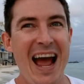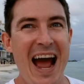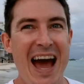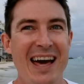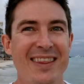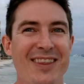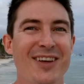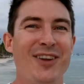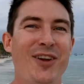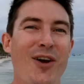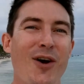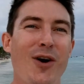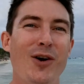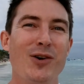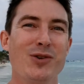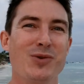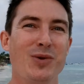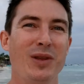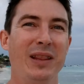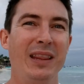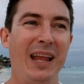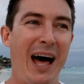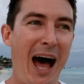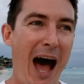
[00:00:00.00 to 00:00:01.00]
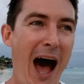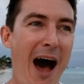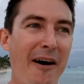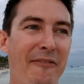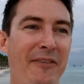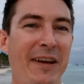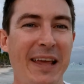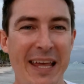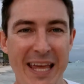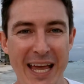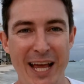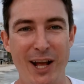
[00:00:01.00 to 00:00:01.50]
And the girls would
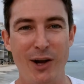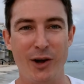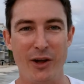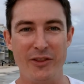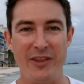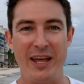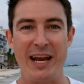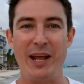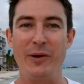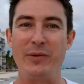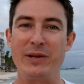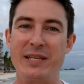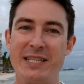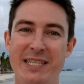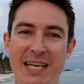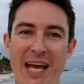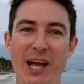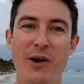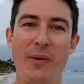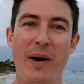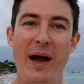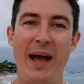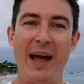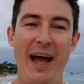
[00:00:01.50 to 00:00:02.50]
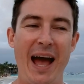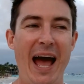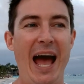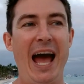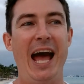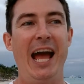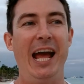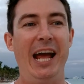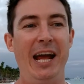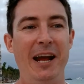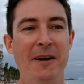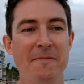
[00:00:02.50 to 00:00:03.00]
laugh and giggle. And then he would segue,
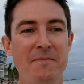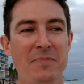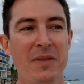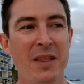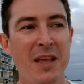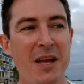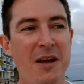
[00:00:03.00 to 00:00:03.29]
hey,